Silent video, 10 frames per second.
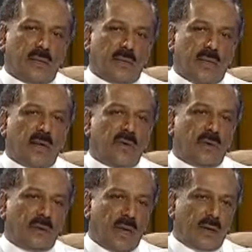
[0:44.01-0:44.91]
men and
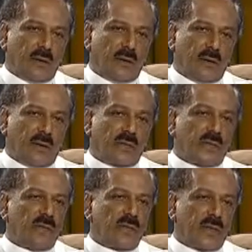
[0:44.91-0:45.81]
women of
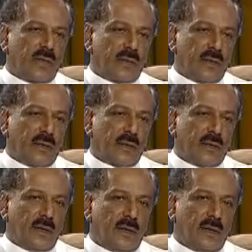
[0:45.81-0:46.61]
those areas